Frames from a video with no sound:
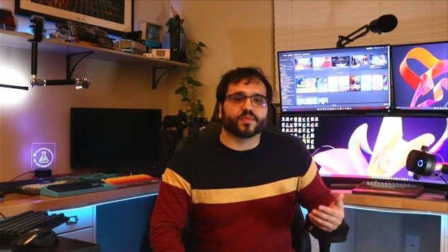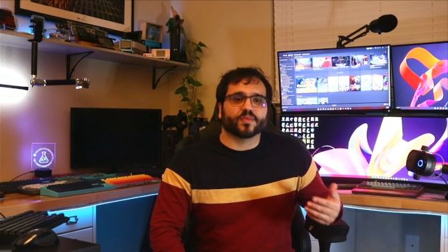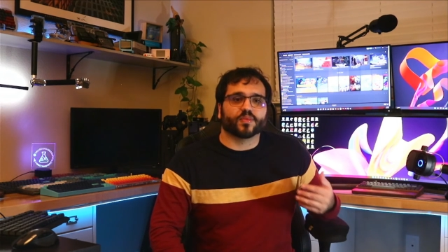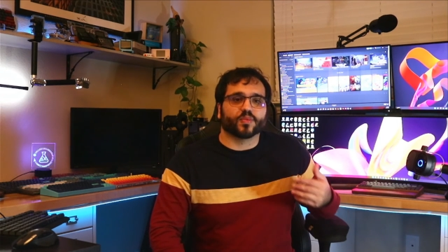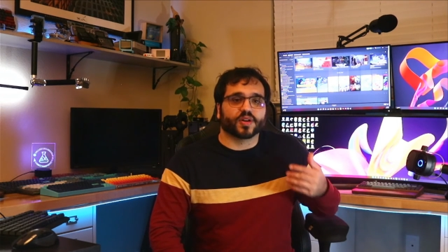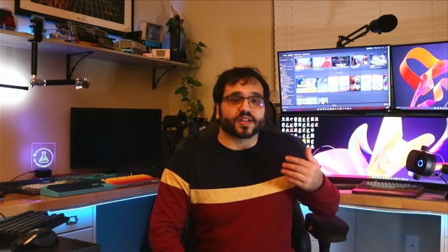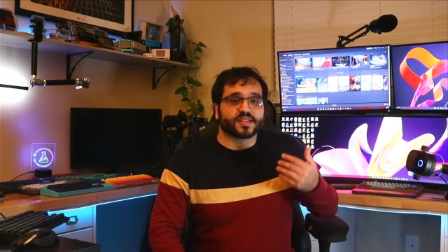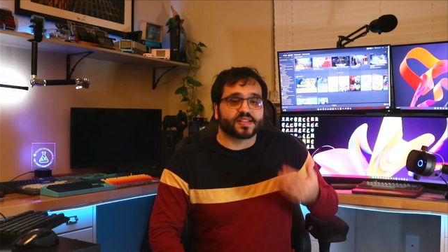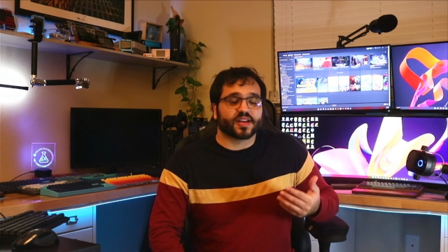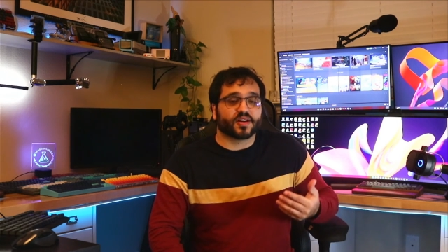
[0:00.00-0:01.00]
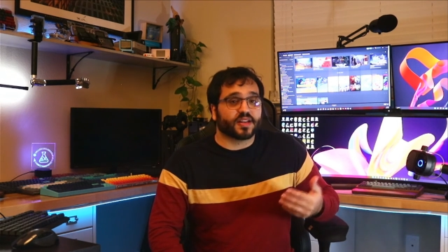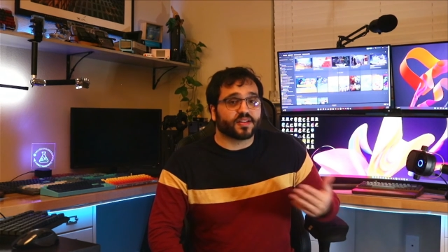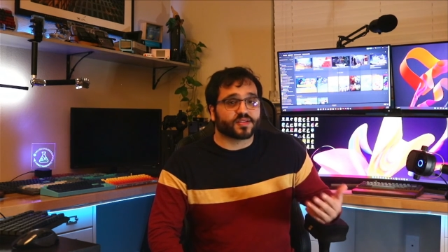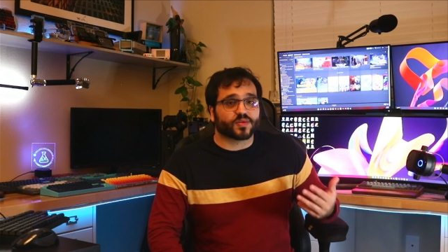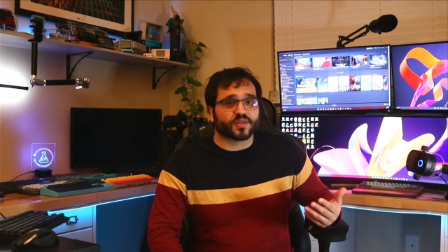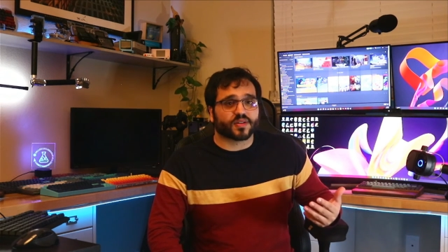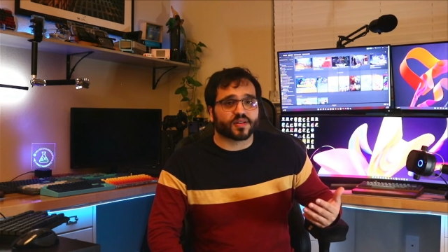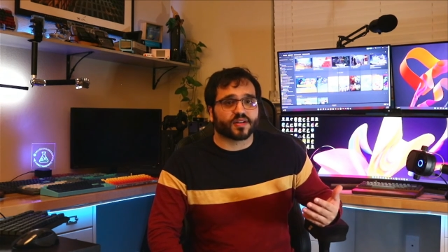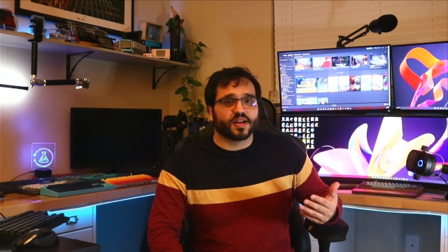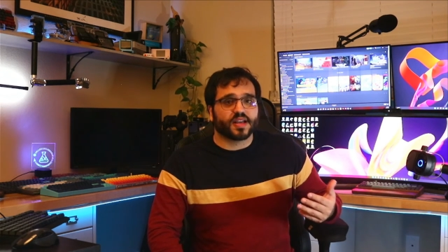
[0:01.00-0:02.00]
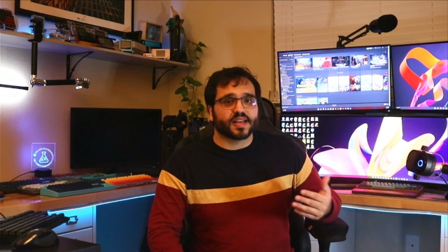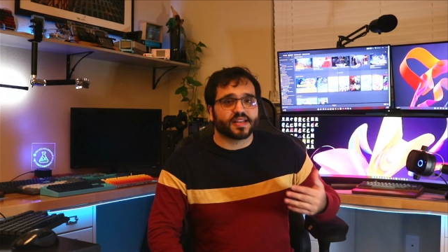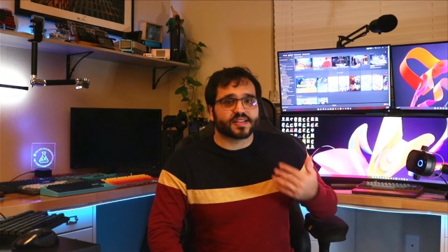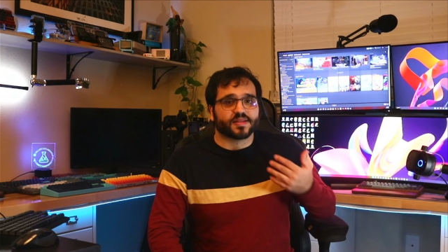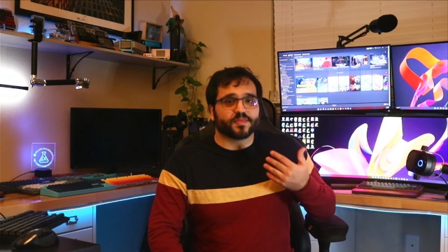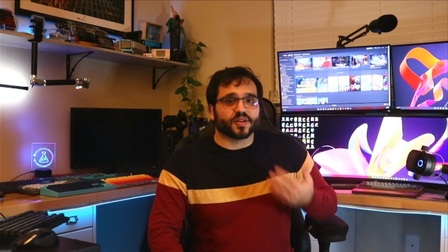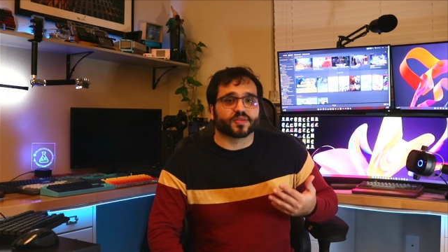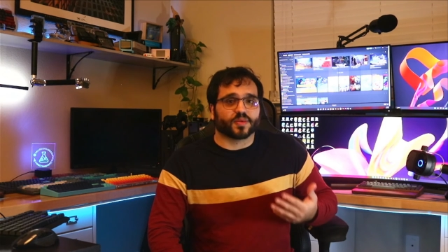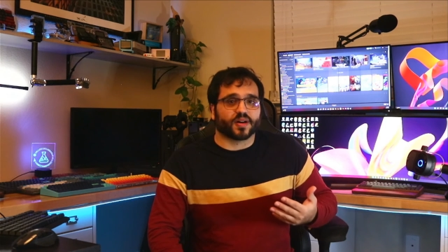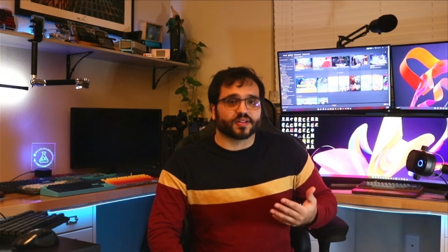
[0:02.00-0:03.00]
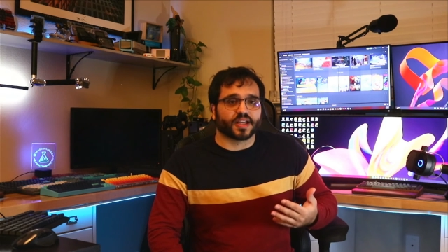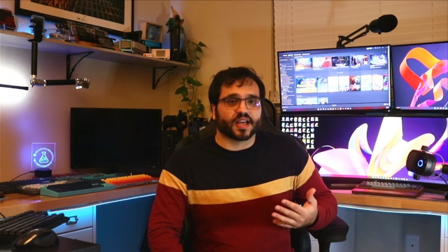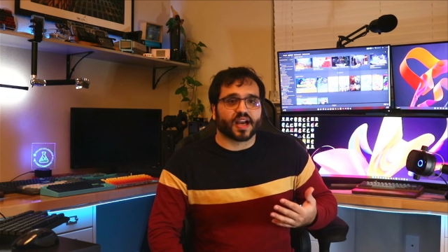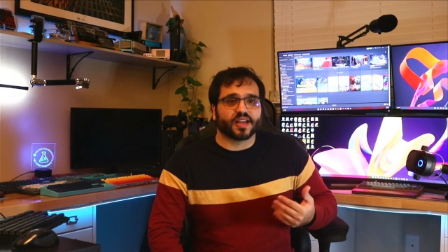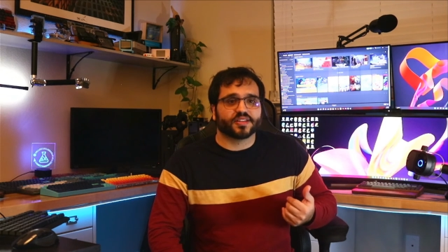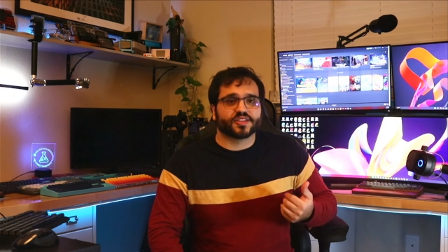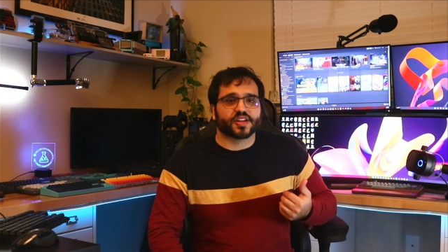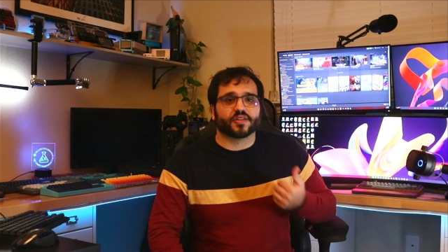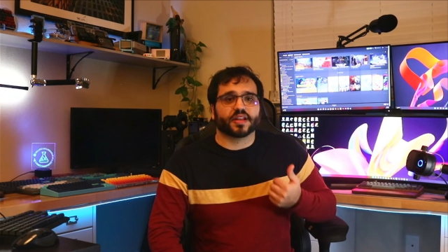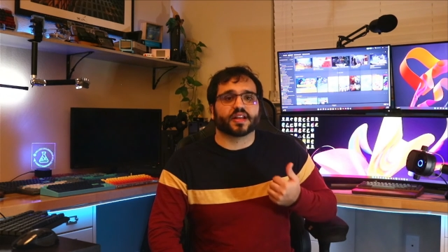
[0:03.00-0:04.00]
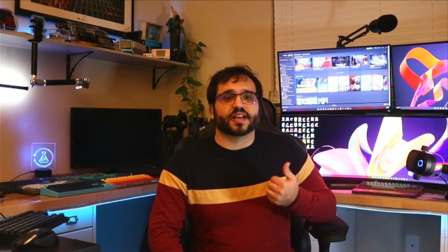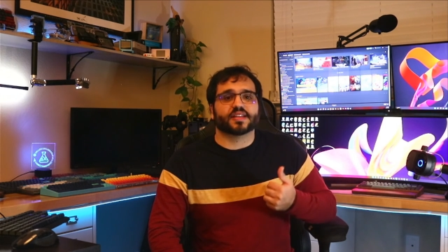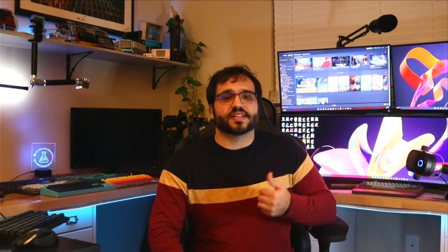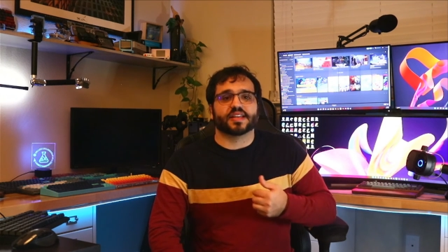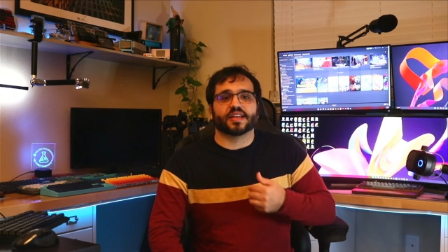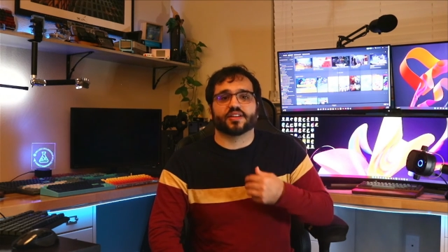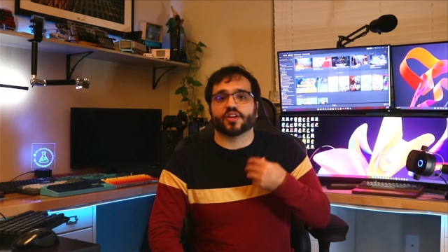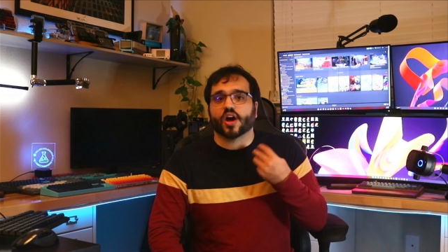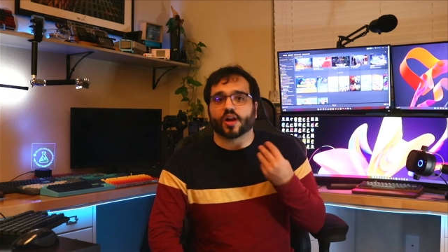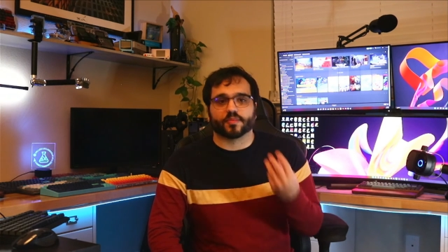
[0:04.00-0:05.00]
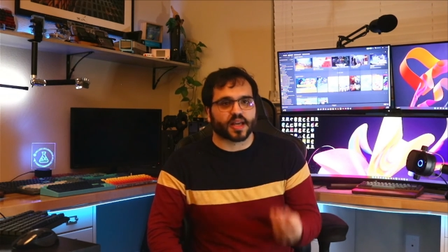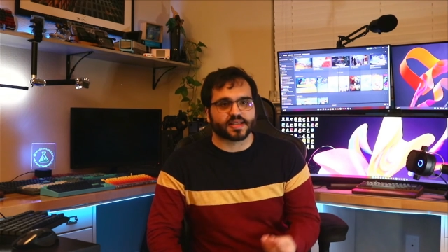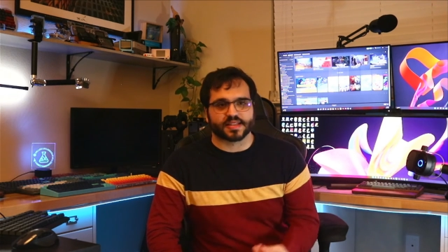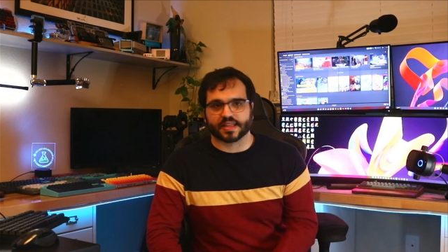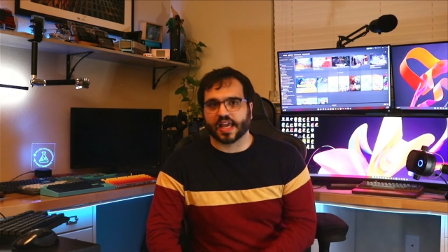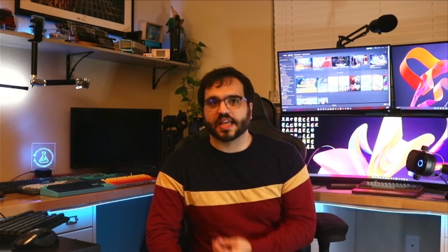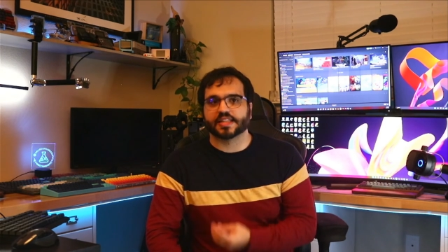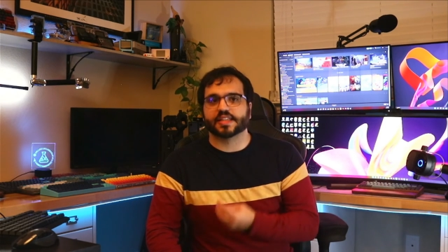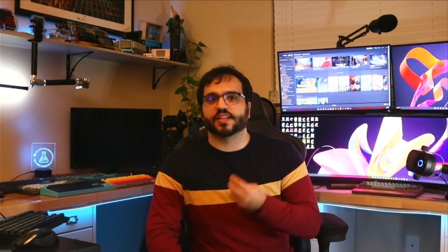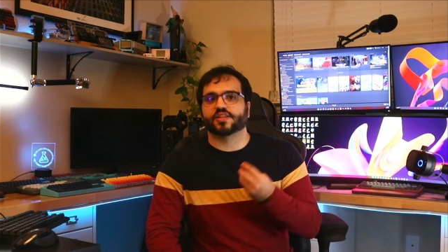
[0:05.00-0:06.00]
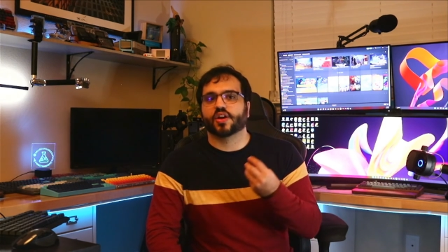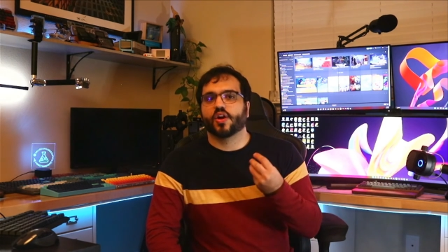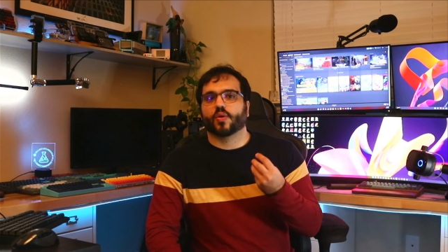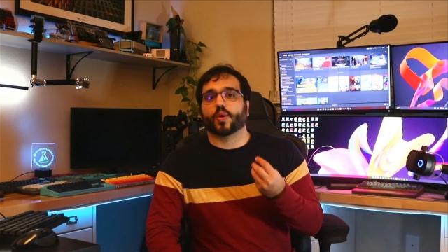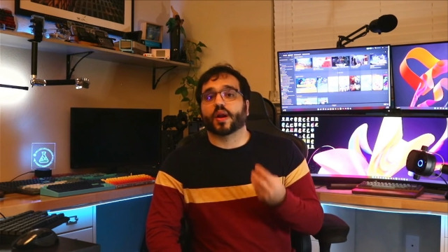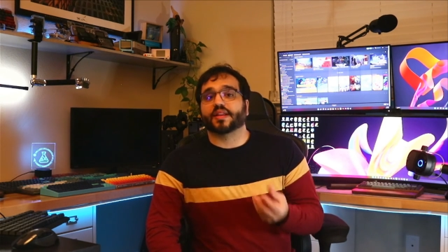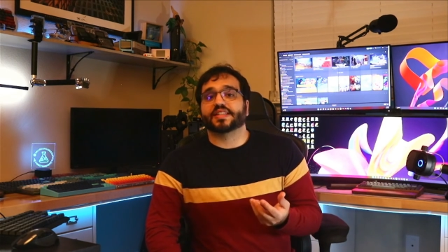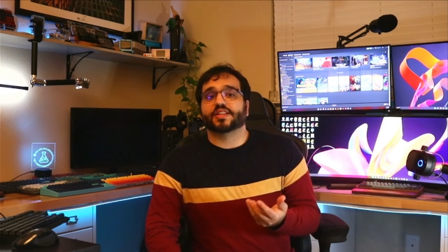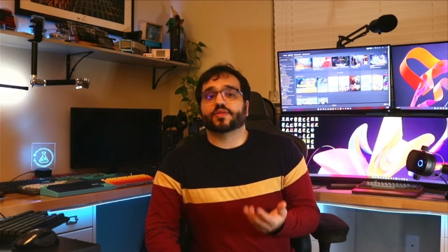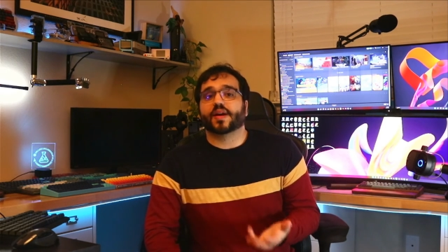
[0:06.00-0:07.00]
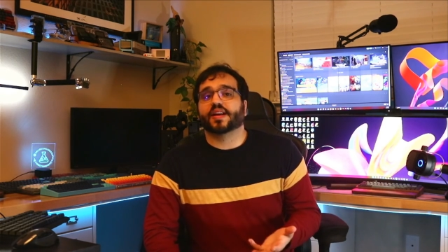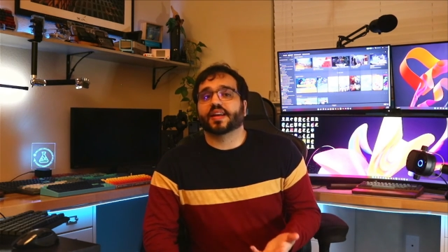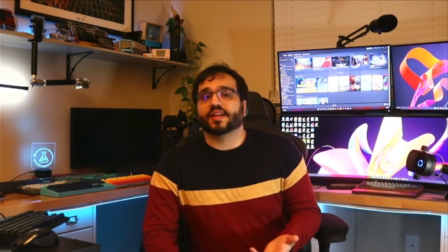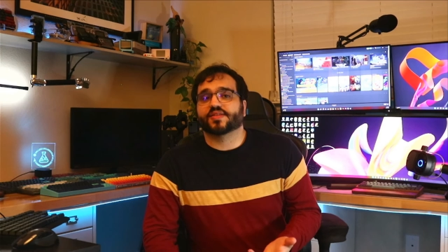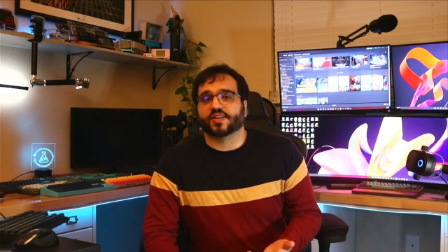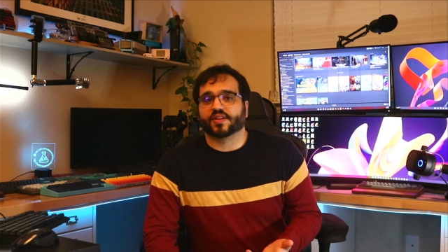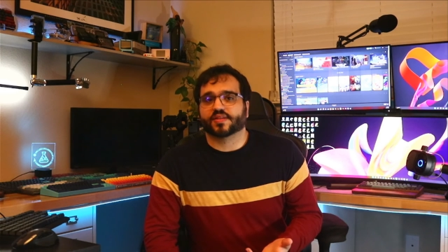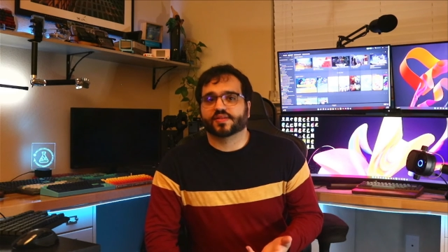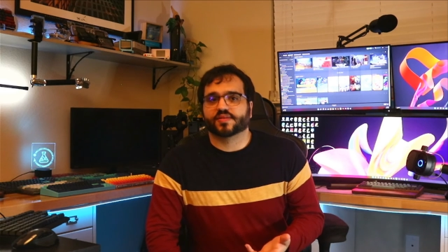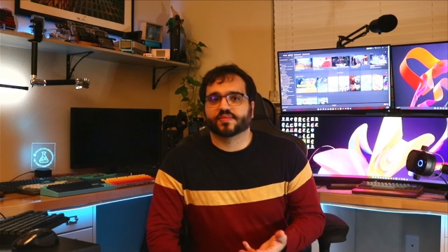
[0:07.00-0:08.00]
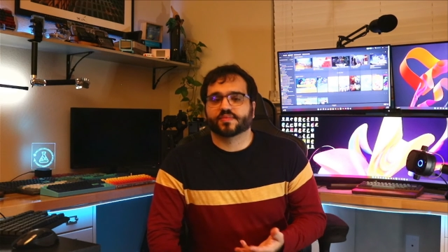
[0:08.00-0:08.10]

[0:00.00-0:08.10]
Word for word: would consider in this order is the build quality. I generally like to see non-plastic cases or at least threaded inserts.